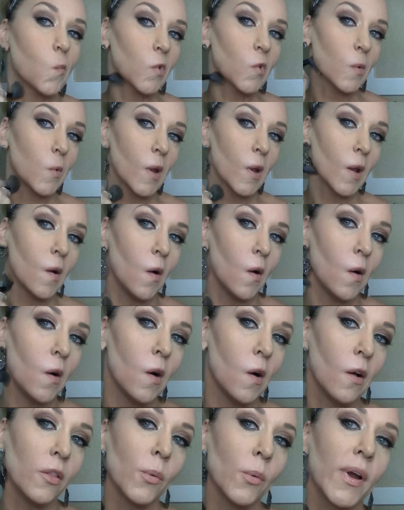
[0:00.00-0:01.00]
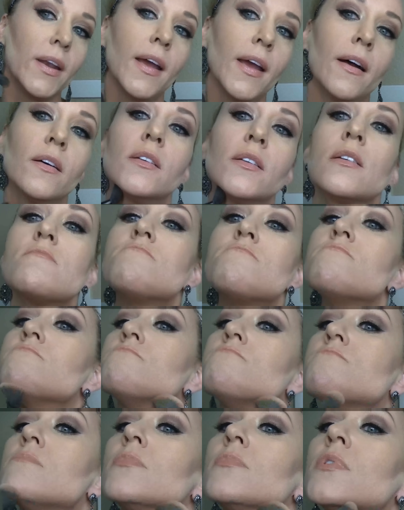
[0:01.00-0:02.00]
to bring it all the way down.
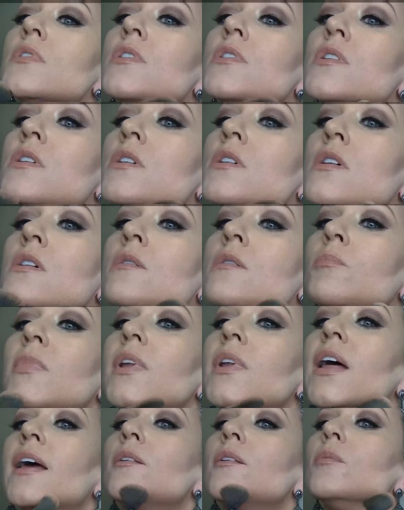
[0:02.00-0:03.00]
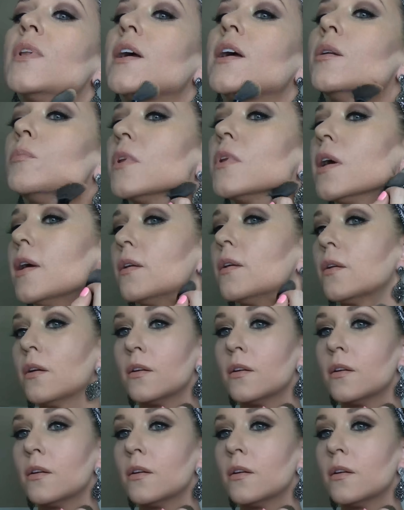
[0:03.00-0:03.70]
Blend, blend, blend.